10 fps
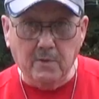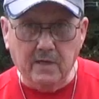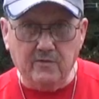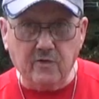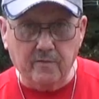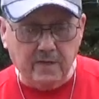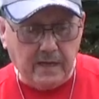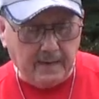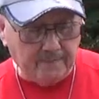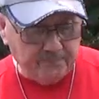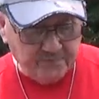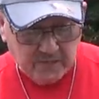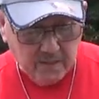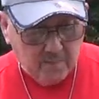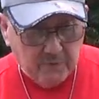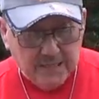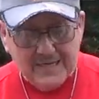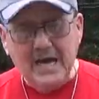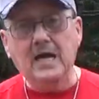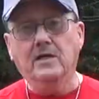minutes on that. But
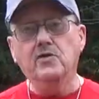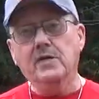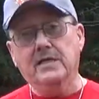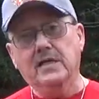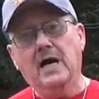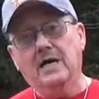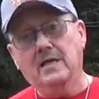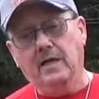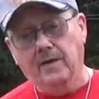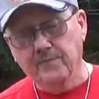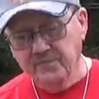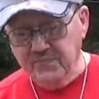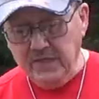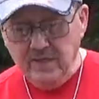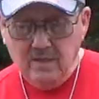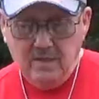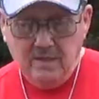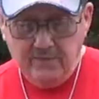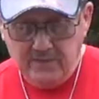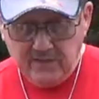anyhow, you get the idea.
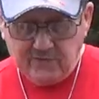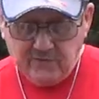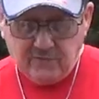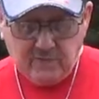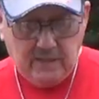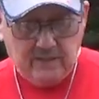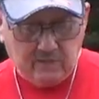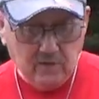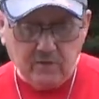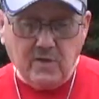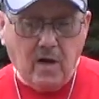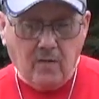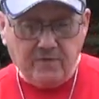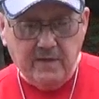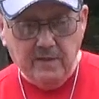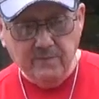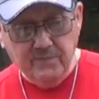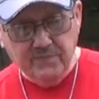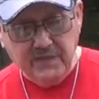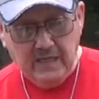This is good coffee,
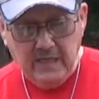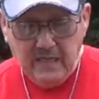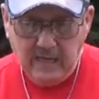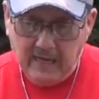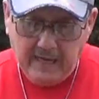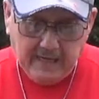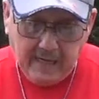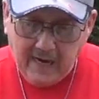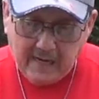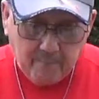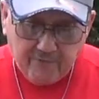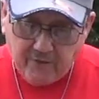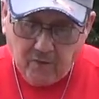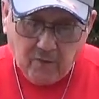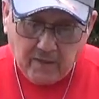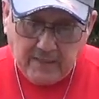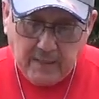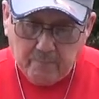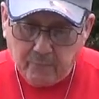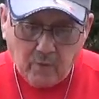and I am thoroughly
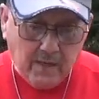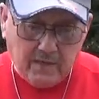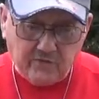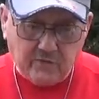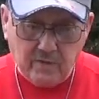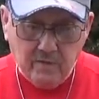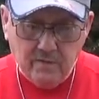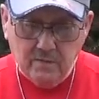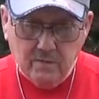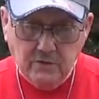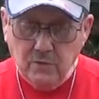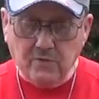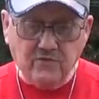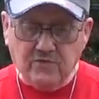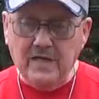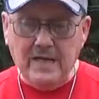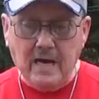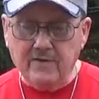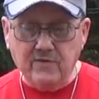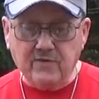impressed. You can see
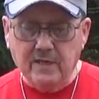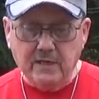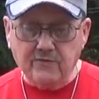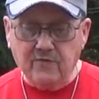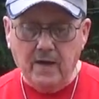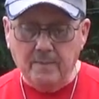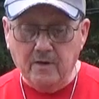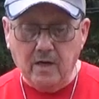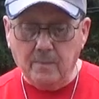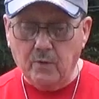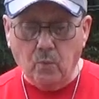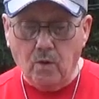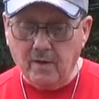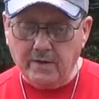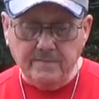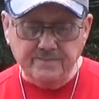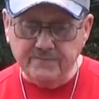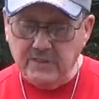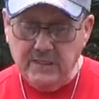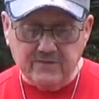how this thing is flaming up and working.
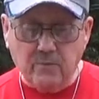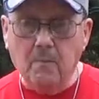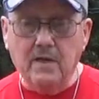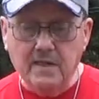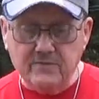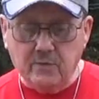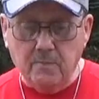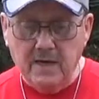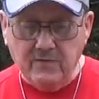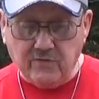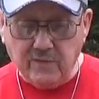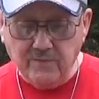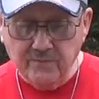It's amazing.